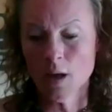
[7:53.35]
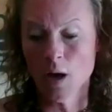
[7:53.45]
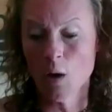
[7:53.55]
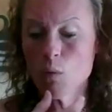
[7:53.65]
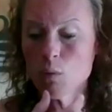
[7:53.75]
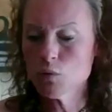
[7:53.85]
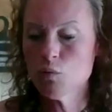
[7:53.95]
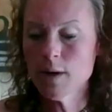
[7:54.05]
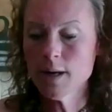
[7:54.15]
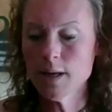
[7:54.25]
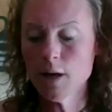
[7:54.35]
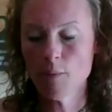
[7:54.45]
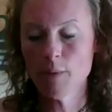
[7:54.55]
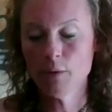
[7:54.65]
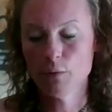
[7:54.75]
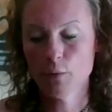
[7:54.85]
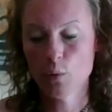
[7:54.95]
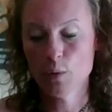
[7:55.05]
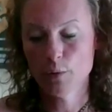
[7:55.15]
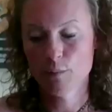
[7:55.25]
And what was really coming
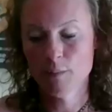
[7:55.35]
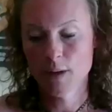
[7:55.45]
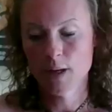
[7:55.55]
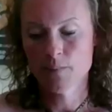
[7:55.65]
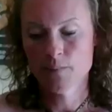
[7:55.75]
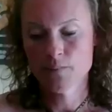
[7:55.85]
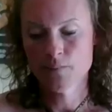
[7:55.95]
forward for me